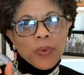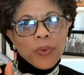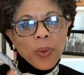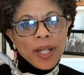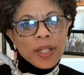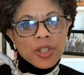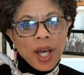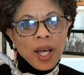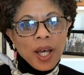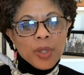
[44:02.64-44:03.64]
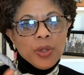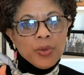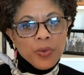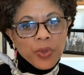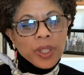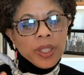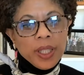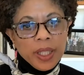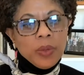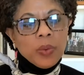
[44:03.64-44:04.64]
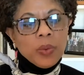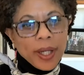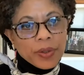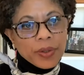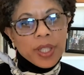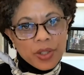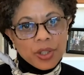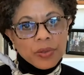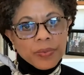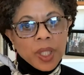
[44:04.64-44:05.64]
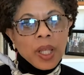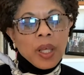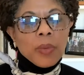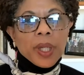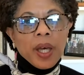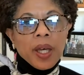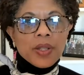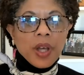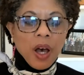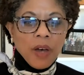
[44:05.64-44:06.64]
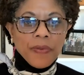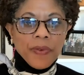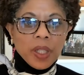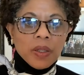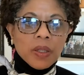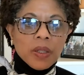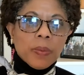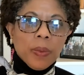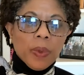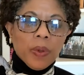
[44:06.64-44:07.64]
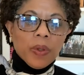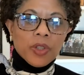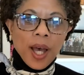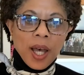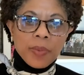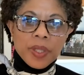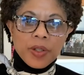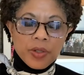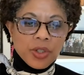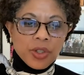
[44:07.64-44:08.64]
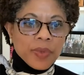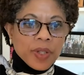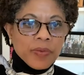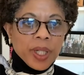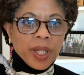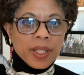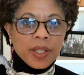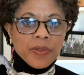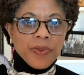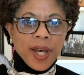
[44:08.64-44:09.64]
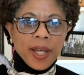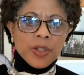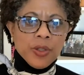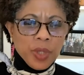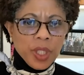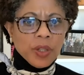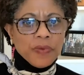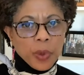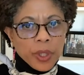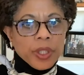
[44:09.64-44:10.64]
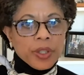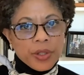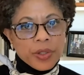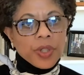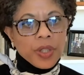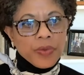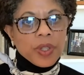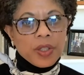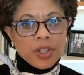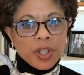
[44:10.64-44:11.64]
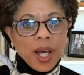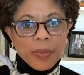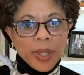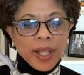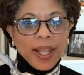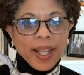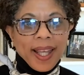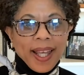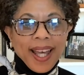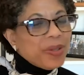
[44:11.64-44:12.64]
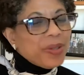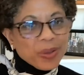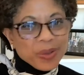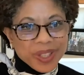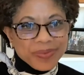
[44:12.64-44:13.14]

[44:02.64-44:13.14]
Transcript: for what job do you really need what credential? Because often certain jobs have been identified as you need a 4-year degree for this job, and you don't.